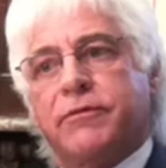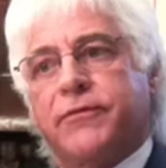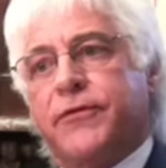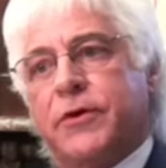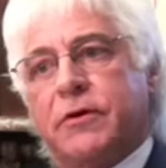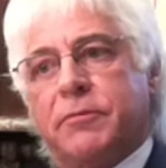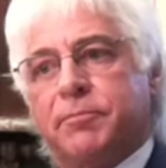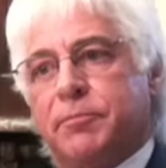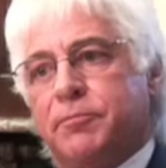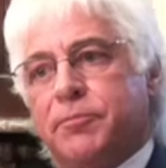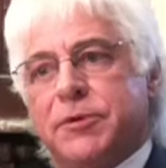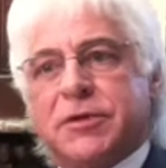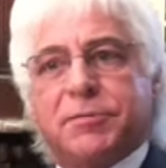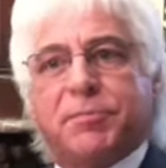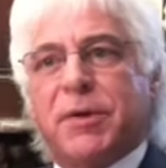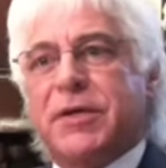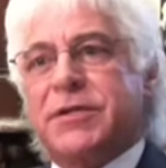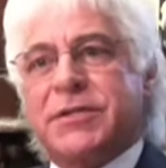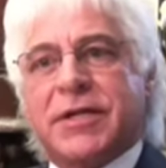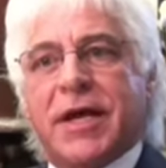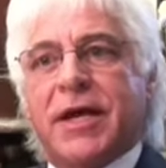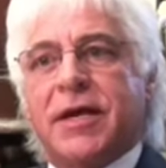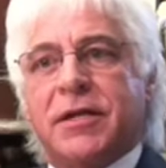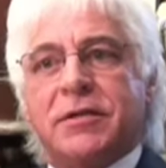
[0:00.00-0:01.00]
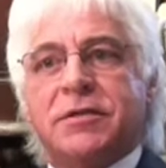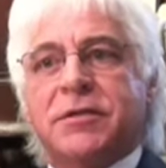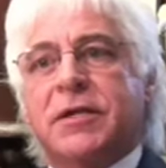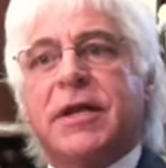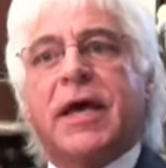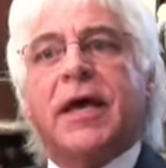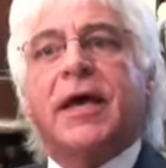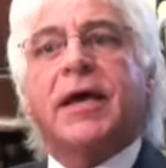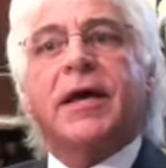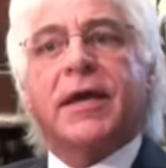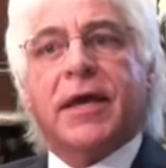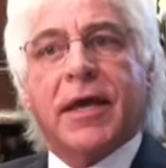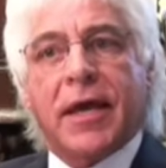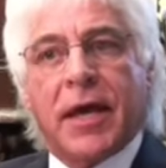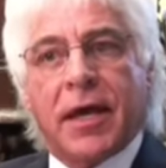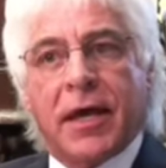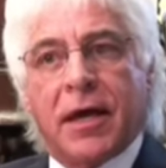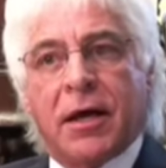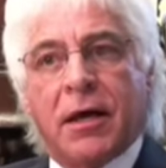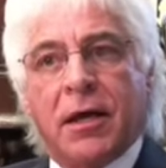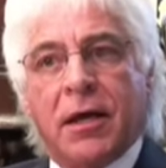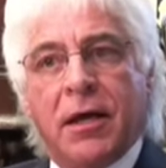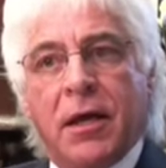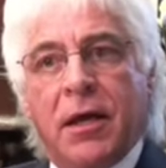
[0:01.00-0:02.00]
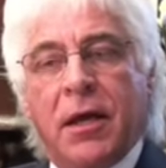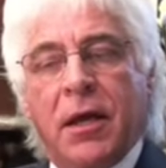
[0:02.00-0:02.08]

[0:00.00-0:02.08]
for split ends and hair care.